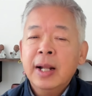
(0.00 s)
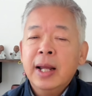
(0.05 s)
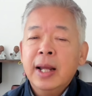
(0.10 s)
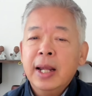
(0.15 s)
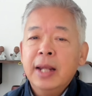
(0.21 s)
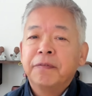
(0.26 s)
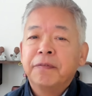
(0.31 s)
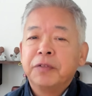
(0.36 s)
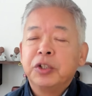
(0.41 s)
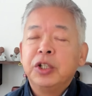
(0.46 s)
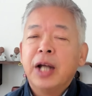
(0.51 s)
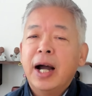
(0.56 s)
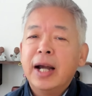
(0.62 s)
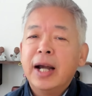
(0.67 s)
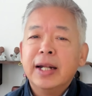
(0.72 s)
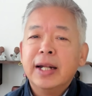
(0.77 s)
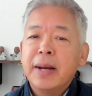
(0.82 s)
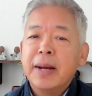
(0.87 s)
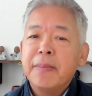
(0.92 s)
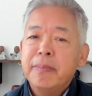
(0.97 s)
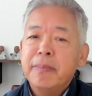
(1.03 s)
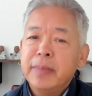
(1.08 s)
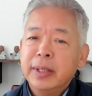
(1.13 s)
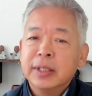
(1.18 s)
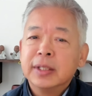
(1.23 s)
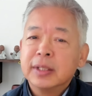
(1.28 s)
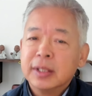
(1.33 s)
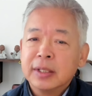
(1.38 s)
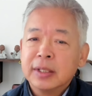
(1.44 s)
if China
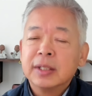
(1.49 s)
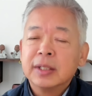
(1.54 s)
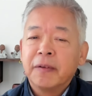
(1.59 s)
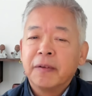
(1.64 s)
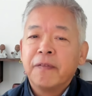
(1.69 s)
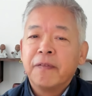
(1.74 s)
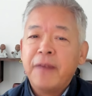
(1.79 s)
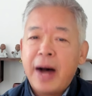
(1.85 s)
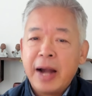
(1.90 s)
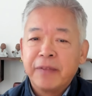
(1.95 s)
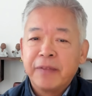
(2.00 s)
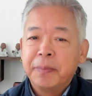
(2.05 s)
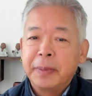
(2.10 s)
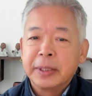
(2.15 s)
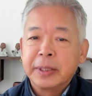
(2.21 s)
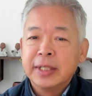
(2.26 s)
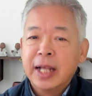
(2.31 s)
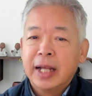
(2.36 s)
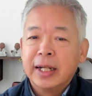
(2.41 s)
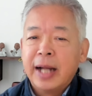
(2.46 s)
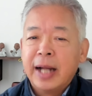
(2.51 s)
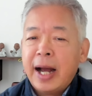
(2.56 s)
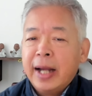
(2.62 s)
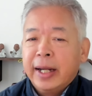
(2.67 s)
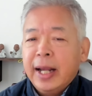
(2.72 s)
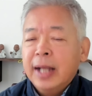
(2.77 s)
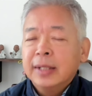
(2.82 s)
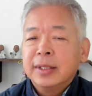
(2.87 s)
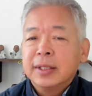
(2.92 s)
misses 5%, I
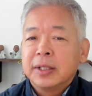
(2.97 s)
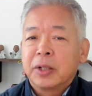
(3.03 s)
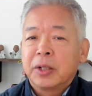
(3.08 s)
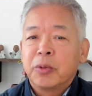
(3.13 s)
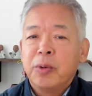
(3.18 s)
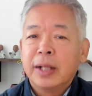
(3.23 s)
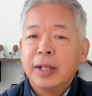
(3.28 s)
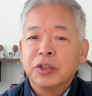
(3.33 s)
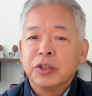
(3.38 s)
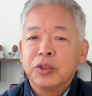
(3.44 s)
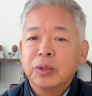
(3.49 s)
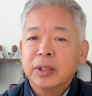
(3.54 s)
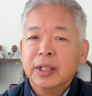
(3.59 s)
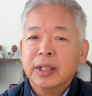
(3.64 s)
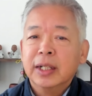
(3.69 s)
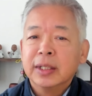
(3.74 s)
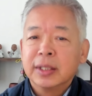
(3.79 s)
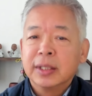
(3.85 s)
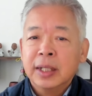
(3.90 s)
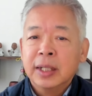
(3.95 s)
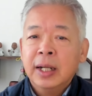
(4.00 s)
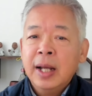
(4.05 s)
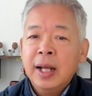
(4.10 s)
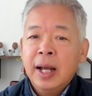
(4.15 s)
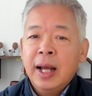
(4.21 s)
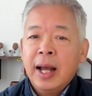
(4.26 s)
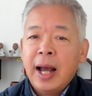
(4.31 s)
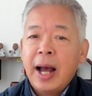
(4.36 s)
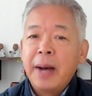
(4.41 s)
guess the question is
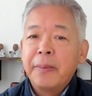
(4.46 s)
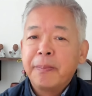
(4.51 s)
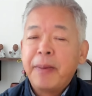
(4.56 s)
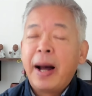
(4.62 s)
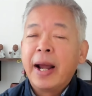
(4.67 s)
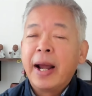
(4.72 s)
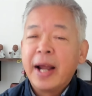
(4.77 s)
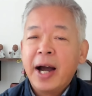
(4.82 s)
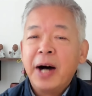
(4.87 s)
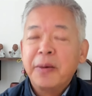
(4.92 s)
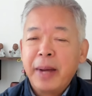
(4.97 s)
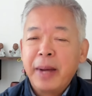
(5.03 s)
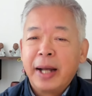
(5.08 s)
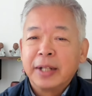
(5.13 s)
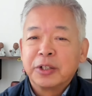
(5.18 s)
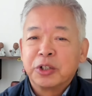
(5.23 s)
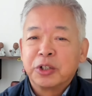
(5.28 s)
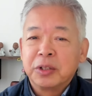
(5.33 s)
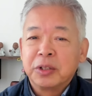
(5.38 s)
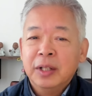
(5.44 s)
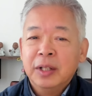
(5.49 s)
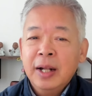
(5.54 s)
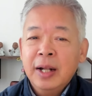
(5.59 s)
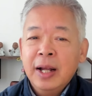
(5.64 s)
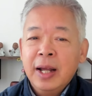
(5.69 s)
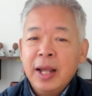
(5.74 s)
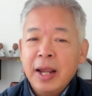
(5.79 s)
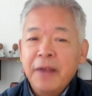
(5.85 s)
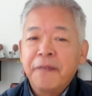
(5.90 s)
how, by how much?
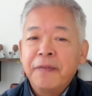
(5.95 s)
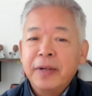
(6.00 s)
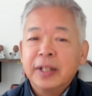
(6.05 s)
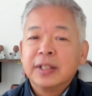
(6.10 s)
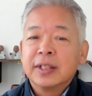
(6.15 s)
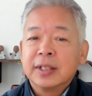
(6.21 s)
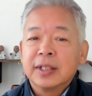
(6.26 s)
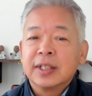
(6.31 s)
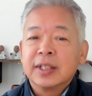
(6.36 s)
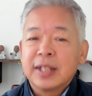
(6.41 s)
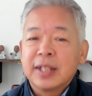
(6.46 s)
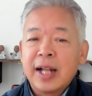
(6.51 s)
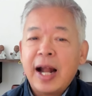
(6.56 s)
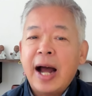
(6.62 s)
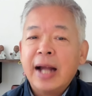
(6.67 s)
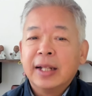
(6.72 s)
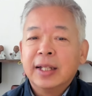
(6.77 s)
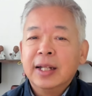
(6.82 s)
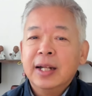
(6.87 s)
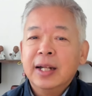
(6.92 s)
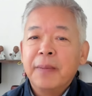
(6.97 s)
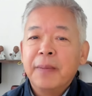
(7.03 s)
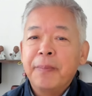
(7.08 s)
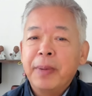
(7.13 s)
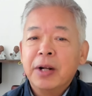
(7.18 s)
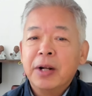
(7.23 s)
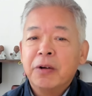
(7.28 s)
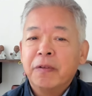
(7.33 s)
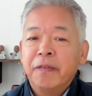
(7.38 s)
If it's slightly
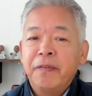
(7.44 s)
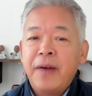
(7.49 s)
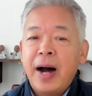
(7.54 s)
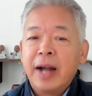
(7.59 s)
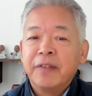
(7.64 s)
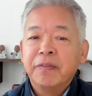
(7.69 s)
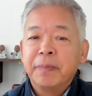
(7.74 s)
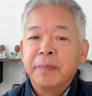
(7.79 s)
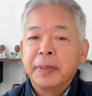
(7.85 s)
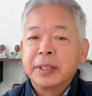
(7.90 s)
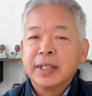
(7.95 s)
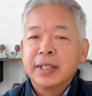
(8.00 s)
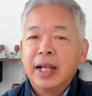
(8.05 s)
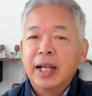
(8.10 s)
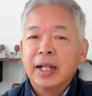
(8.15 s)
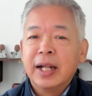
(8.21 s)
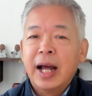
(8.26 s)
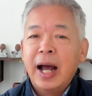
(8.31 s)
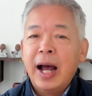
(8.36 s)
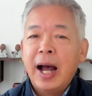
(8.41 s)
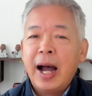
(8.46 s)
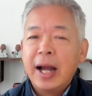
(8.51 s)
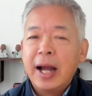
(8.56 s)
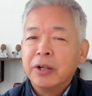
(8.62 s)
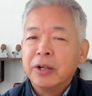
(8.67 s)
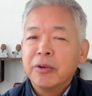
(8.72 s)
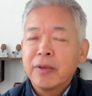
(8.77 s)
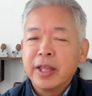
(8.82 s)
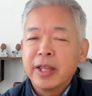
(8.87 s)
below 5%, I
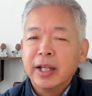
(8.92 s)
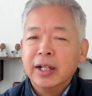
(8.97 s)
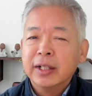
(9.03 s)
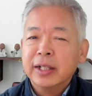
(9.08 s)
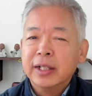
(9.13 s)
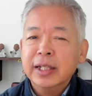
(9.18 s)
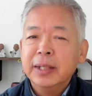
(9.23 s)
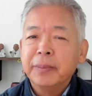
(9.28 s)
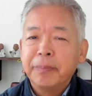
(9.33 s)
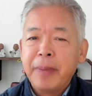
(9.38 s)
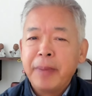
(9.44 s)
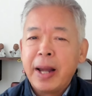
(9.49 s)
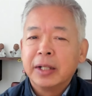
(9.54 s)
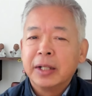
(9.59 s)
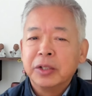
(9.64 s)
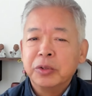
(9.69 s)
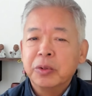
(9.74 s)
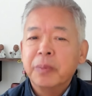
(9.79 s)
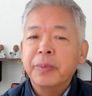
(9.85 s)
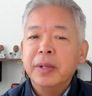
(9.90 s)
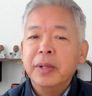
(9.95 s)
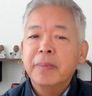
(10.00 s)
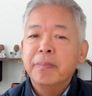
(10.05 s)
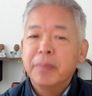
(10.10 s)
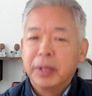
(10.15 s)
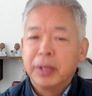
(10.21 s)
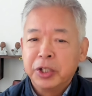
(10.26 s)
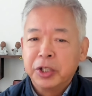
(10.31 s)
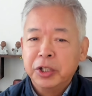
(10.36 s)
don't think the impact will be
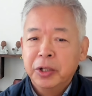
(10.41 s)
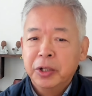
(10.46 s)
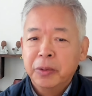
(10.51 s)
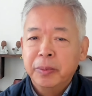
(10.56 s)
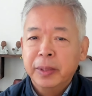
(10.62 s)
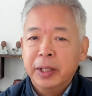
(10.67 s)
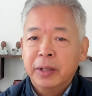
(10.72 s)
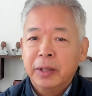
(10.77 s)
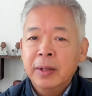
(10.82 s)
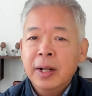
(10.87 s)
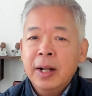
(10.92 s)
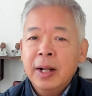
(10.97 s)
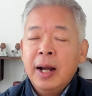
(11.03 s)
material.